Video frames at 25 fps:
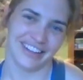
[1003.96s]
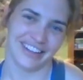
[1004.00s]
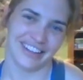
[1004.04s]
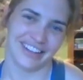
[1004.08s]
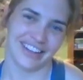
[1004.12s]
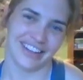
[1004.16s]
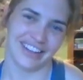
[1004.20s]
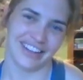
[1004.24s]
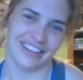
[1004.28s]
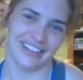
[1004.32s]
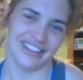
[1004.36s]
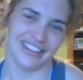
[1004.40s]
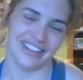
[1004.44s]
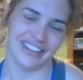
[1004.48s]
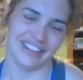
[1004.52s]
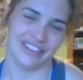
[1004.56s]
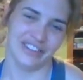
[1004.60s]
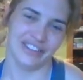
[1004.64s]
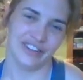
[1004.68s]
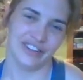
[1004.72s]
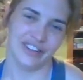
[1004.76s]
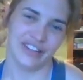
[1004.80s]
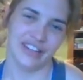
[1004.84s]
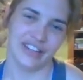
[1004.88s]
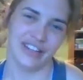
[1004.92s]
Kind of.
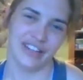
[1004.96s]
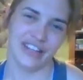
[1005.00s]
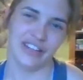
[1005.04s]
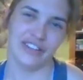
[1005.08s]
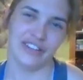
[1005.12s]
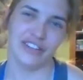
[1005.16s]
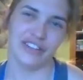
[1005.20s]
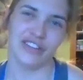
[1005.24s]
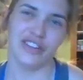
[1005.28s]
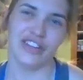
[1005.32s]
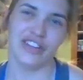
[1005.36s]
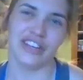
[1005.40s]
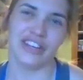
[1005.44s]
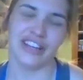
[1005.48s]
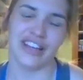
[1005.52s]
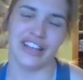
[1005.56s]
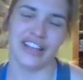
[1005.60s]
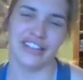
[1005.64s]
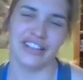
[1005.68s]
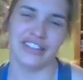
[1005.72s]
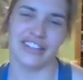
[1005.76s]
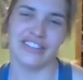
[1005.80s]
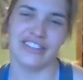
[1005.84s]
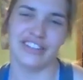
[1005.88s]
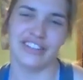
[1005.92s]
It
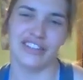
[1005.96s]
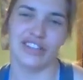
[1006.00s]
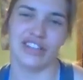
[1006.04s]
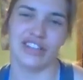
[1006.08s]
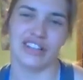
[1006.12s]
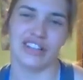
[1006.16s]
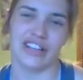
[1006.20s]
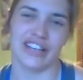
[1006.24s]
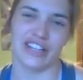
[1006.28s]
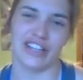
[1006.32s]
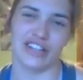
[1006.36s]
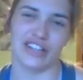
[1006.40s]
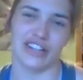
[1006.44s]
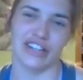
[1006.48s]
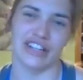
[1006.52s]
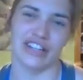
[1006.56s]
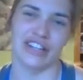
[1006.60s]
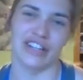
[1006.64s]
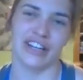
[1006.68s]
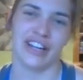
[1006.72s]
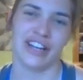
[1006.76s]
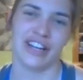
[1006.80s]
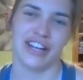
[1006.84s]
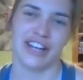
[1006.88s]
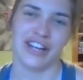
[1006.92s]
doesn't look like you're
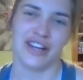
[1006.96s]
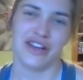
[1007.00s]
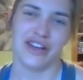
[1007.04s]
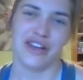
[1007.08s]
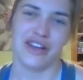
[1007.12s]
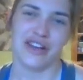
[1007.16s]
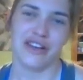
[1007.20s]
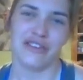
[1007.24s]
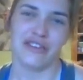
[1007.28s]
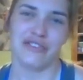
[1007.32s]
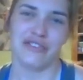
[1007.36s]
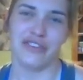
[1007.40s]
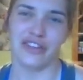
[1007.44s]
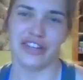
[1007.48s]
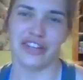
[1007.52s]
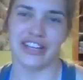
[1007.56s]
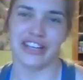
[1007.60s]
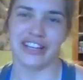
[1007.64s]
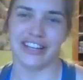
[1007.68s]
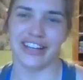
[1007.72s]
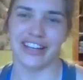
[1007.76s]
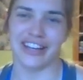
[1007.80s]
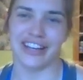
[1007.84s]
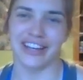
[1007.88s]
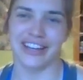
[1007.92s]

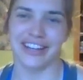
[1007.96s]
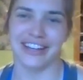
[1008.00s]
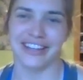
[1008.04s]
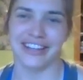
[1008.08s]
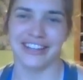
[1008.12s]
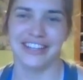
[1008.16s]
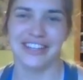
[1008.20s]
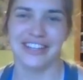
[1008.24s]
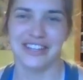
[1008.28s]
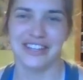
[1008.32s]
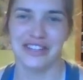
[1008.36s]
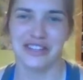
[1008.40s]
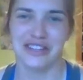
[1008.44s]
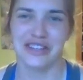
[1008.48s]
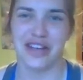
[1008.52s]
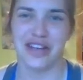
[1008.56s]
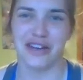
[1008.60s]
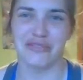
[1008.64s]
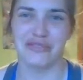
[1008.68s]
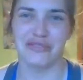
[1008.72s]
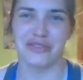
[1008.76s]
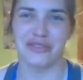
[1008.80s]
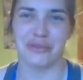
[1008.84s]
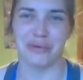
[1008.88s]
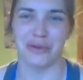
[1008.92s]
feeling
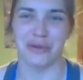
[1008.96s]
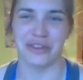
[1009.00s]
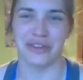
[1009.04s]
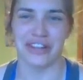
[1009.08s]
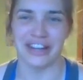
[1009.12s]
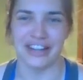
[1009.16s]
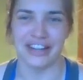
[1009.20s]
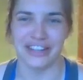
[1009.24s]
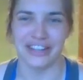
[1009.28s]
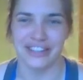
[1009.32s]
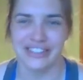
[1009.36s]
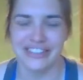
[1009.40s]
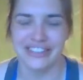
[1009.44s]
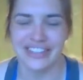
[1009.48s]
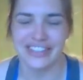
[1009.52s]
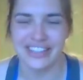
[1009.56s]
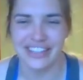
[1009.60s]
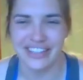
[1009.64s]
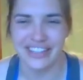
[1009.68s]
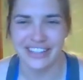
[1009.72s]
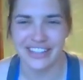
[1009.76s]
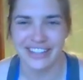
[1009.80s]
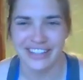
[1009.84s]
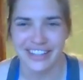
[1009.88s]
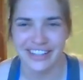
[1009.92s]
comfortable there, did
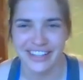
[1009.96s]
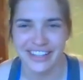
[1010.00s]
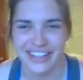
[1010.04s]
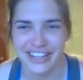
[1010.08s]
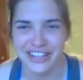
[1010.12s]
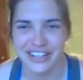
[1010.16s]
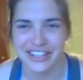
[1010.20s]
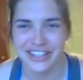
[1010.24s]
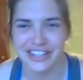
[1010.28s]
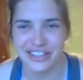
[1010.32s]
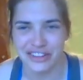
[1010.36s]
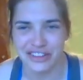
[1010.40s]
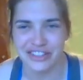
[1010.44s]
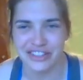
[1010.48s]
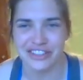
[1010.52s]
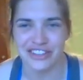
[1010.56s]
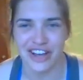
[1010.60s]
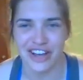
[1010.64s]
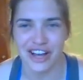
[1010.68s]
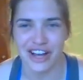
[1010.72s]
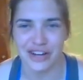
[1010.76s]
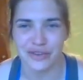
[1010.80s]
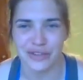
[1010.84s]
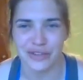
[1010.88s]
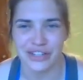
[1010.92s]
it? It looked
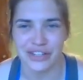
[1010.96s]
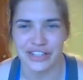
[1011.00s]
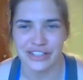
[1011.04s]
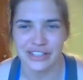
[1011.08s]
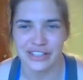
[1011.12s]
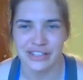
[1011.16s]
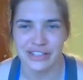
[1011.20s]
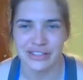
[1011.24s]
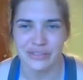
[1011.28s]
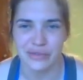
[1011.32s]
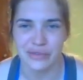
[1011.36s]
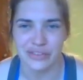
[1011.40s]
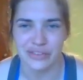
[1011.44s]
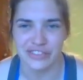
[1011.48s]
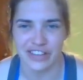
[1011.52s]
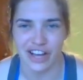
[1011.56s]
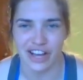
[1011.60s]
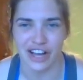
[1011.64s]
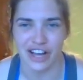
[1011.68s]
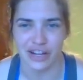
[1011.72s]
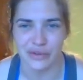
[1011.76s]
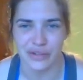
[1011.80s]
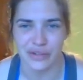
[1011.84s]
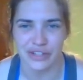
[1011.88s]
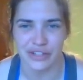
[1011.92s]
awkward. Was it
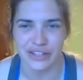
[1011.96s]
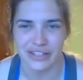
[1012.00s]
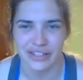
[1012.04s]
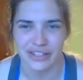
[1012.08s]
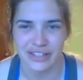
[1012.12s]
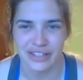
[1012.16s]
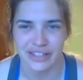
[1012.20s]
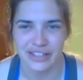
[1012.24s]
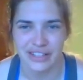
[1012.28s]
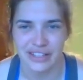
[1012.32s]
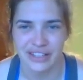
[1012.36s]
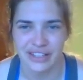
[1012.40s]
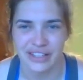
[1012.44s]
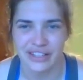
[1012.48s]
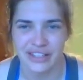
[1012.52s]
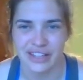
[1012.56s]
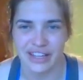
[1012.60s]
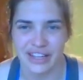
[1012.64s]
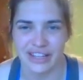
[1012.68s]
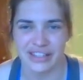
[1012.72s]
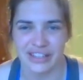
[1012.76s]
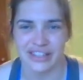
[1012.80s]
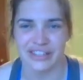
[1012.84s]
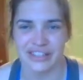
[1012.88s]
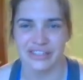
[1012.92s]
awkward?
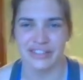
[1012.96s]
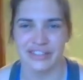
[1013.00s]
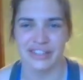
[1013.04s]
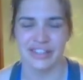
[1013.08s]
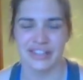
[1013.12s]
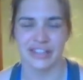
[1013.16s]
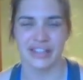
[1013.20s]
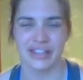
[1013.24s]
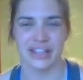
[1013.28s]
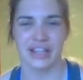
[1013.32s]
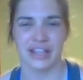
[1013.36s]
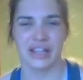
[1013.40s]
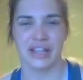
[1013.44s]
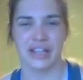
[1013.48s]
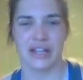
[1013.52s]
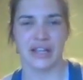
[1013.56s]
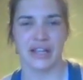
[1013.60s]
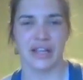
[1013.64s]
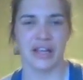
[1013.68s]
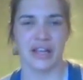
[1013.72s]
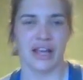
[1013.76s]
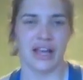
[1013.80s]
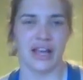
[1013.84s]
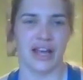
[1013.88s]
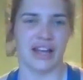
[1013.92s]
Kind of.
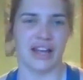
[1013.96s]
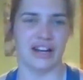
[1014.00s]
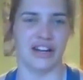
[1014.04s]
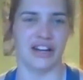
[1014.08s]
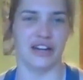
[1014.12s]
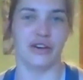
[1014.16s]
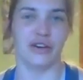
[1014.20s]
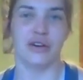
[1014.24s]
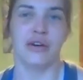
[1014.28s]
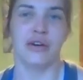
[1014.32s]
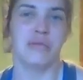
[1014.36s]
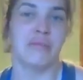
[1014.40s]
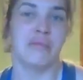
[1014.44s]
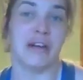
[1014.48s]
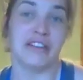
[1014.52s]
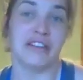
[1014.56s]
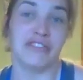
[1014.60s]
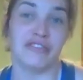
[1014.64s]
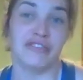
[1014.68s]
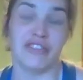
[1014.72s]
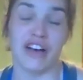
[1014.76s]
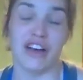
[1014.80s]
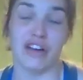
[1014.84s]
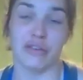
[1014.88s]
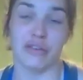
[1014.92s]
I don't know. Mine
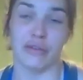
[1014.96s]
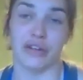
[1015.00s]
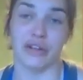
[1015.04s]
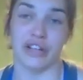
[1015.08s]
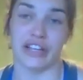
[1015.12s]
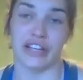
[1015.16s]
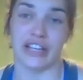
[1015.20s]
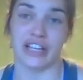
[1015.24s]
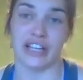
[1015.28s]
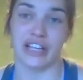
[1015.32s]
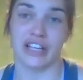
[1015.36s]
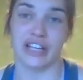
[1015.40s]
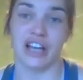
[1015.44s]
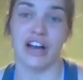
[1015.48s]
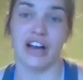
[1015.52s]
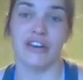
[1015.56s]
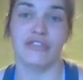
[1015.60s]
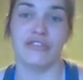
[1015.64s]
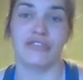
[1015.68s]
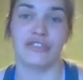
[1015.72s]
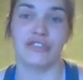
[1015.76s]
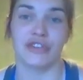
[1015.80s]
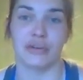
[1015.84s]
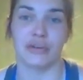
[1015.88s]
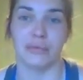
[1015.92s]
felt really
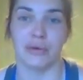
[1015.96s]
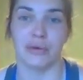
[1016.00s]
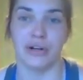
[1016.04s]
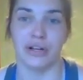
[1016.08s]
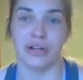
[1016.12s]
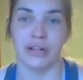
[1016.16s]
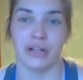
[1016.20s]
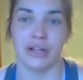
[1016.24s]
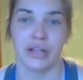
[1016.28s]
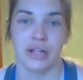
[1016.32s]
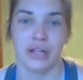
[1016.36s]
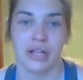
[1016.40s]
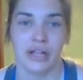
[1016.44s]
comfortable,